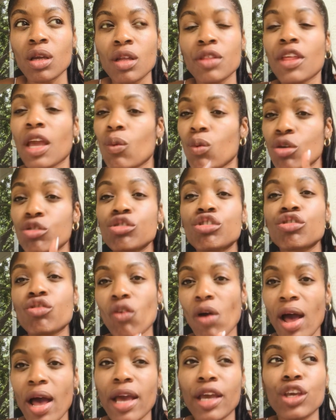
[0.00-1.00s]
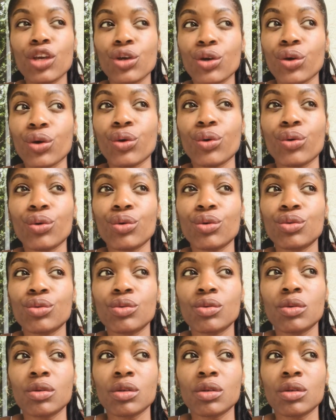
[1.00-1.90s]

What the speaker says: They won't try you.